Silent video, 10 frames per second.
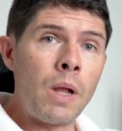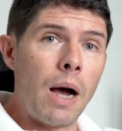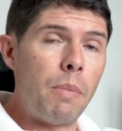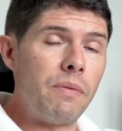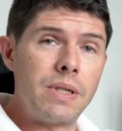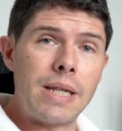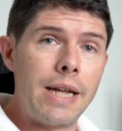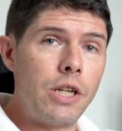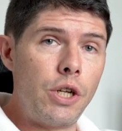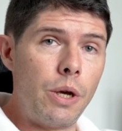But for
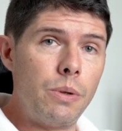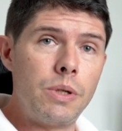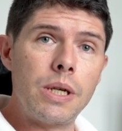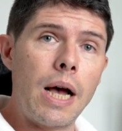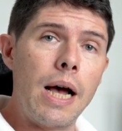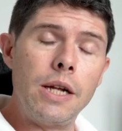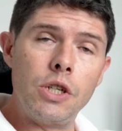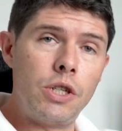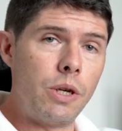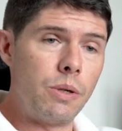standard use,
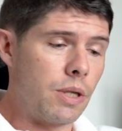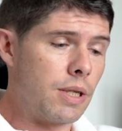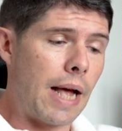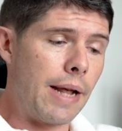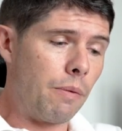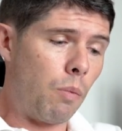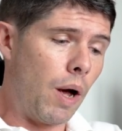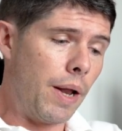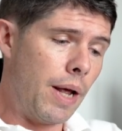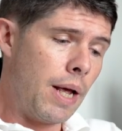just use the standard
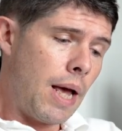one,